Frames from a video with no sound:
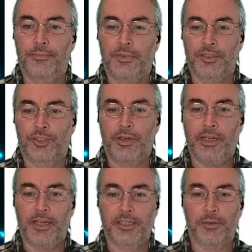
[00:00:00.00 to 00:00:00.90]
It's
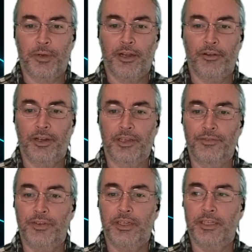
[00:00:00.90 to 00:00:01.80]
treated as a minor
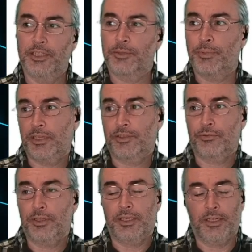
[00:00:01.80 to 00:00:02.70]
inconvenience, but it's
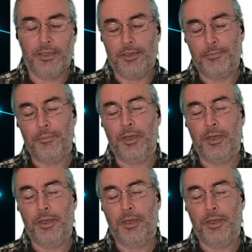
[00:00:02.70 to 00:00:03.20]
really a